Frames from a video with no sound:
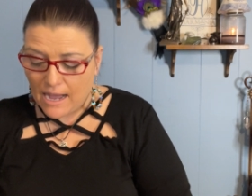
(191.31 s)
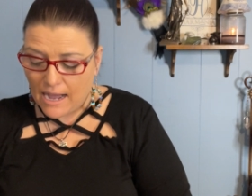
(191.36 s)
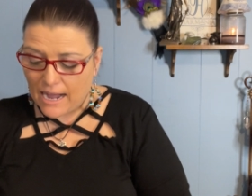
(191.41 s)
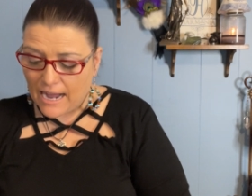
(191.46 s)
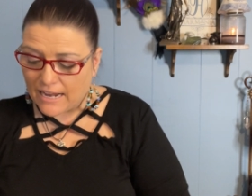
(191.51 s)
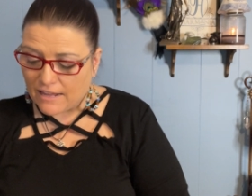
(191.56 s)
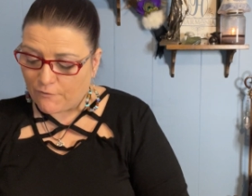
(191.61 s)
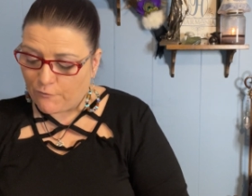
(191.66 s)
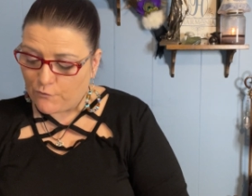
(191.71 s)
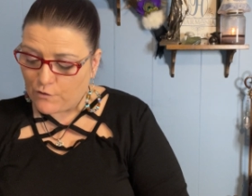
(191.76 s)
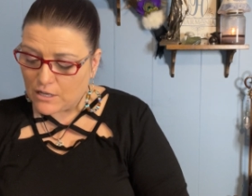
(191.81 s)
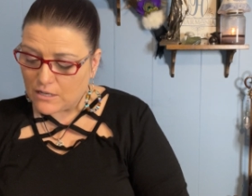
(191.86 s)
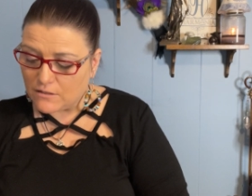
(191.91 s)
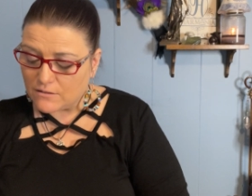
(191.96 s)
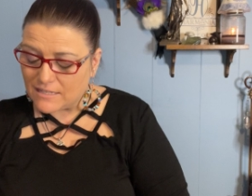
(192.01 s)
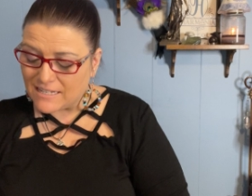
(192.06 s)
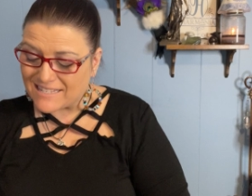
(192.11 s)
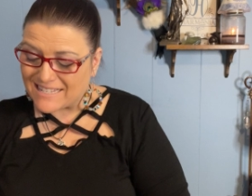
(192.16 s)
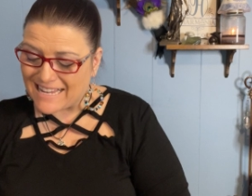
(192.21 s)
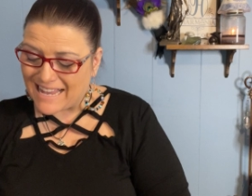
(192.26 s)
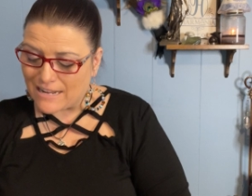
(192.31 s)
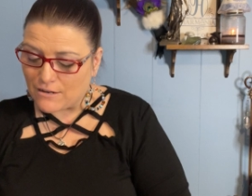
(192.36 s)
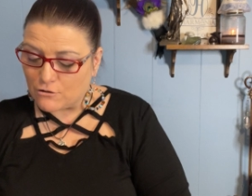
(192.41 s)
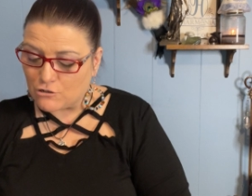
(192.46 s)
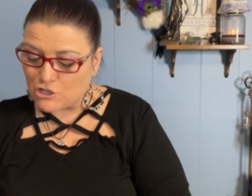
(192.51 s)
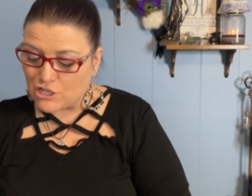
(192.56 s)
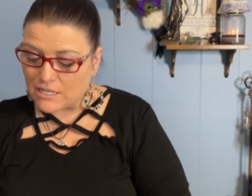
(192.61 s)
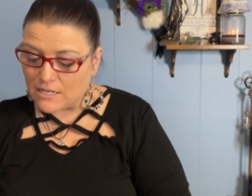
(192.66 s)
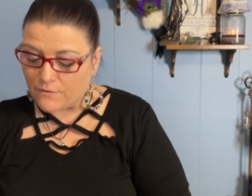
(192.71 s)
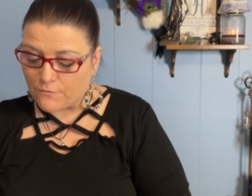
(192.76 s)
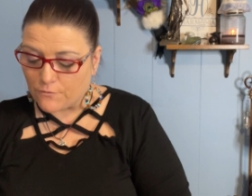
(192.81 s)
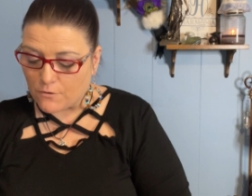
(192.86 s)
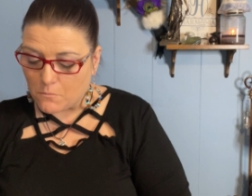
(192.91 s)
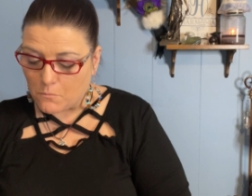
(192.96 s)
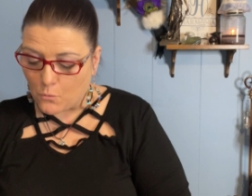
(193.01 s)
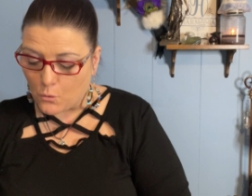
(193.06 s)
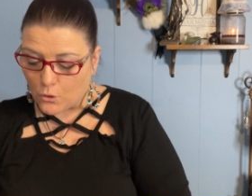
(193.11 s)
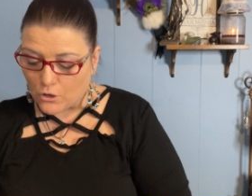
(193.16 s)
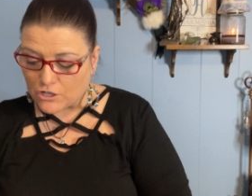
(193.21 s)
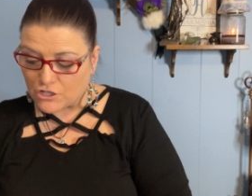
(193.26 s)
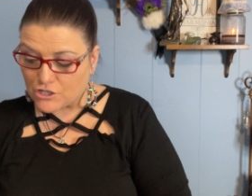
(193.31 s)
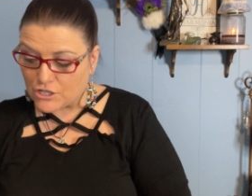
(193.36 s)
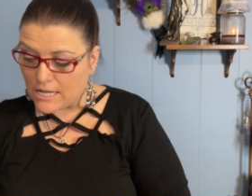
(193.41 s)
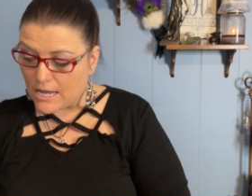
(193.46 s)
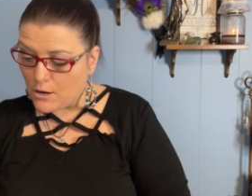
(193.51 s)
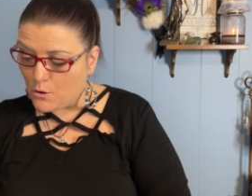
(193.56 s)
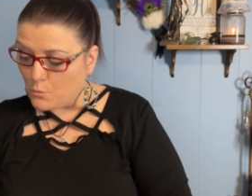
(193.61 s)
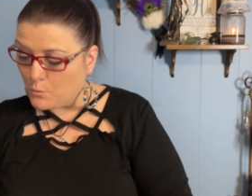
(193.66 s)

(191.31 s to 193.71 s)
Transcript: I feel this energy of remorse though,